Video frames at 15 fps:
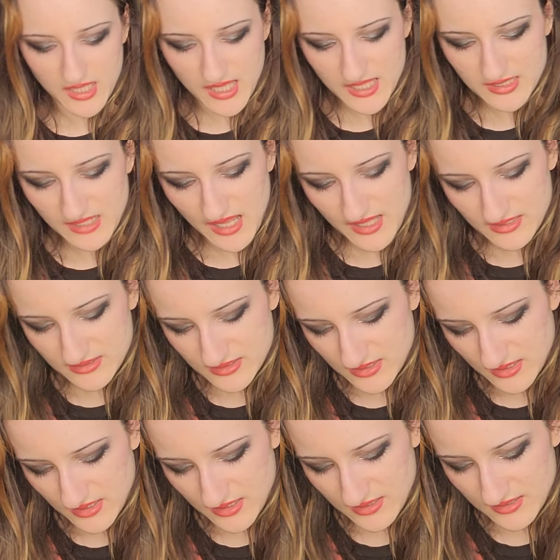
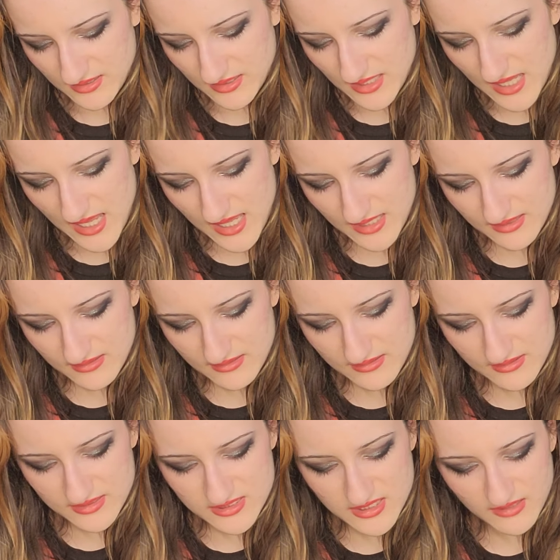And
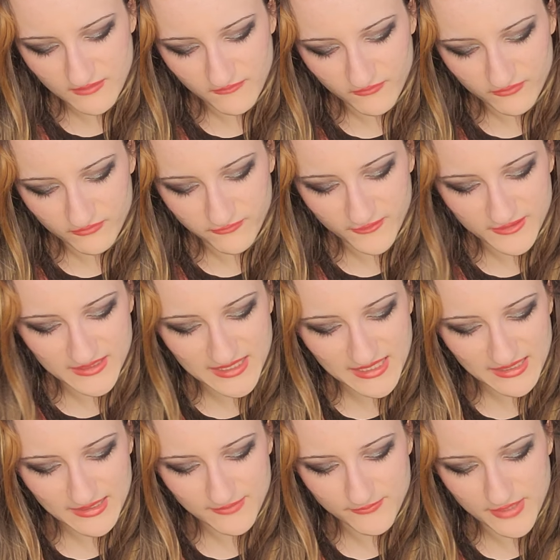just
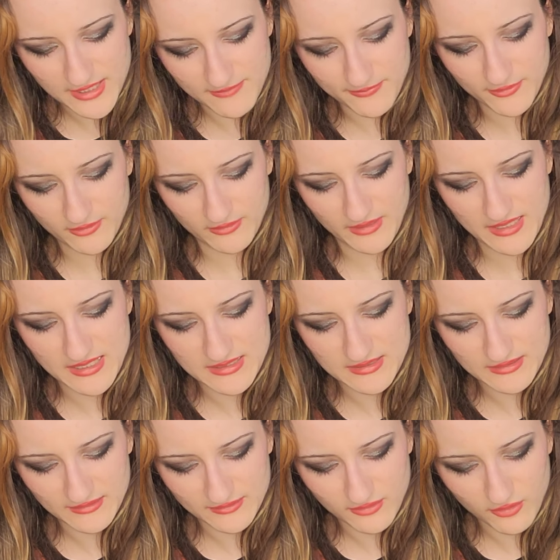forgetting people
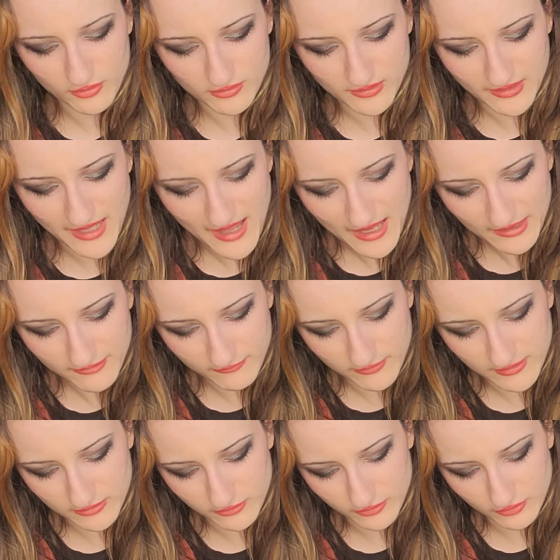and their lives
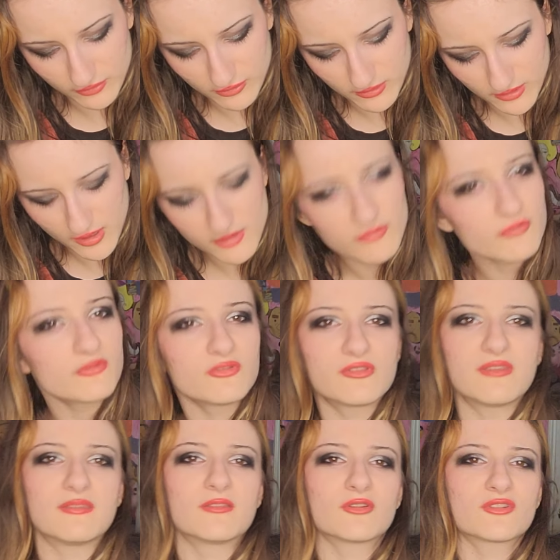and their
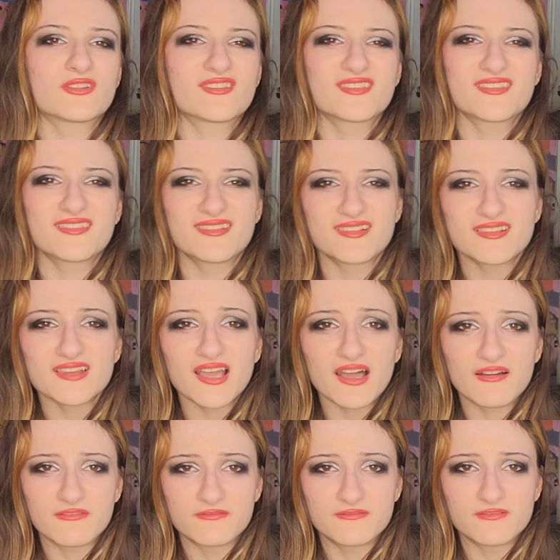clothes and their
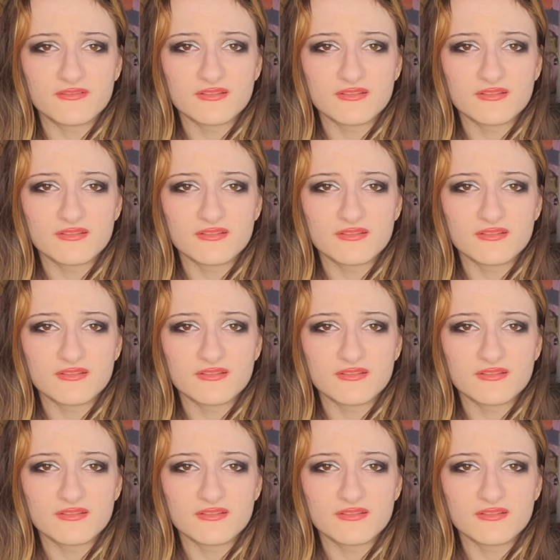stuff.